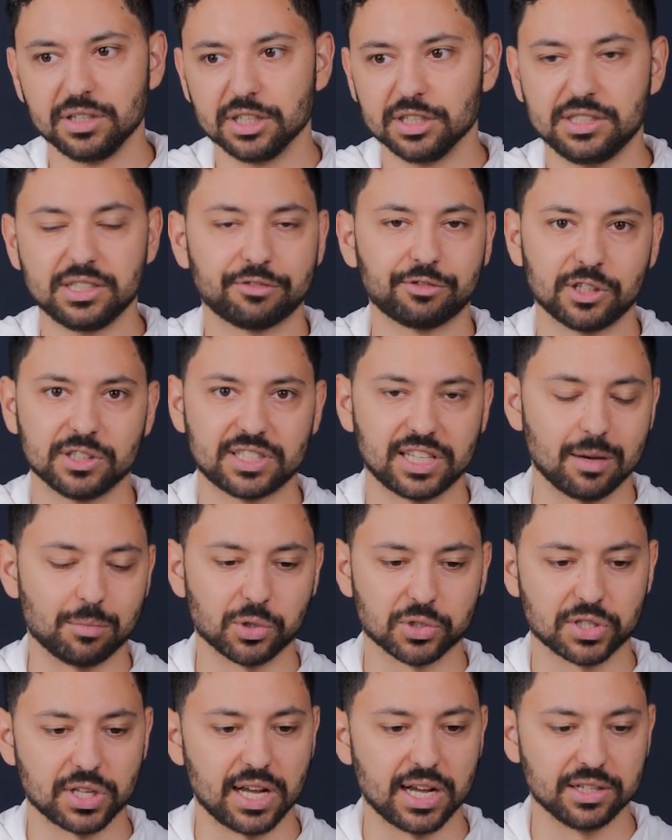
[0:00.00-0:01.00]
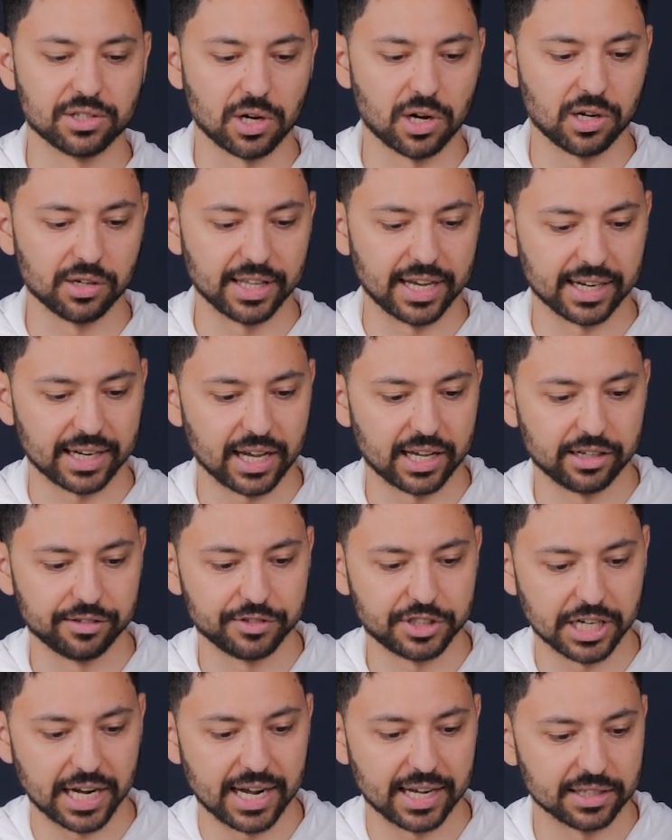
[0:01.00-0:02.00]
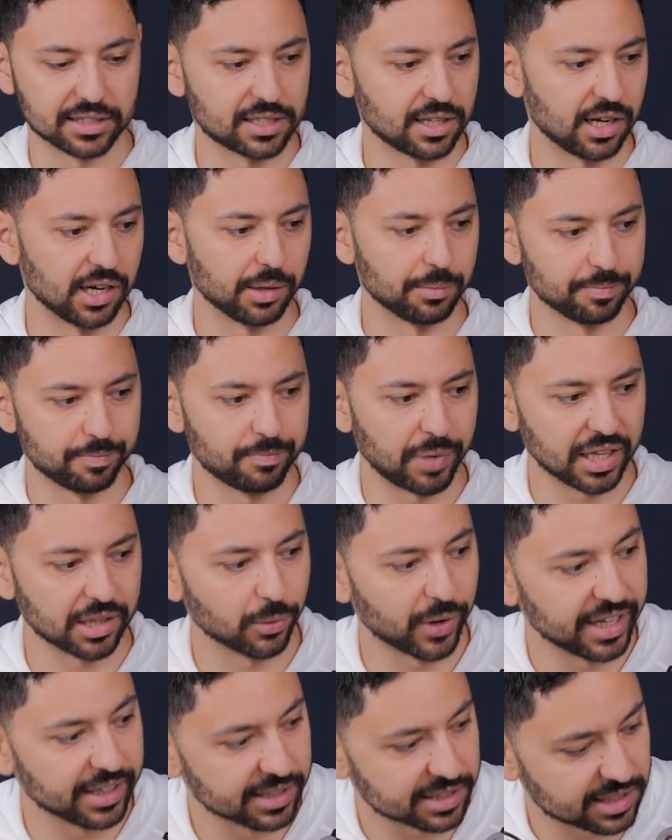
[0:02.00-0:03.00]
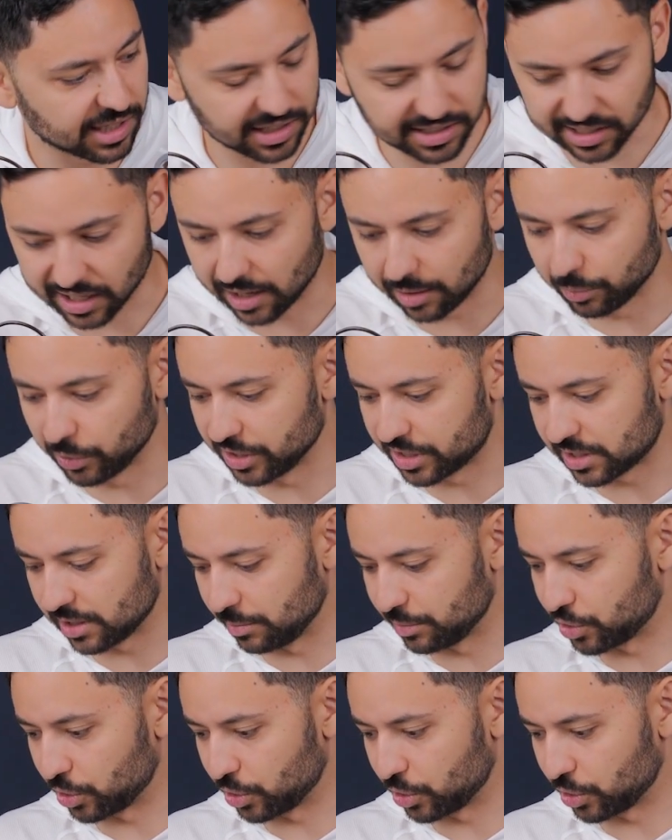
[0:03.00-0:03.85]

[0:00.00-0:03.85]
different sample slides, all that kind of jazz. By the way, this does come with some